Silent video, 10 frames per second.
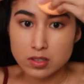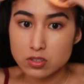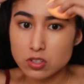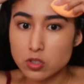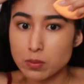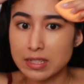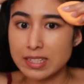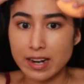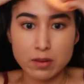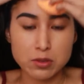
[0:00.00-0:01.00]
So to blend
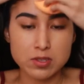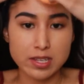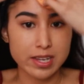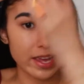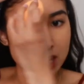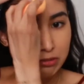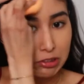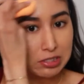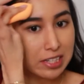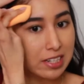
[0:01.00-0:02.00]
it out, I'm using a
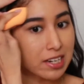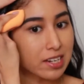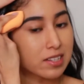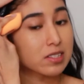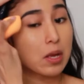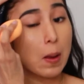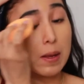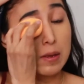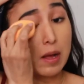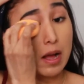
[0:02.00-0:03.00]
Real Techniques
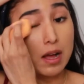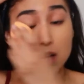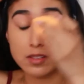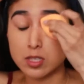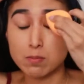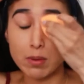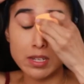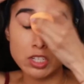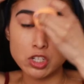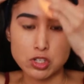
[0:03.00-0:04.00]

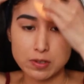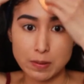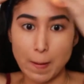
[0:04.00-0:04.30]
sponge.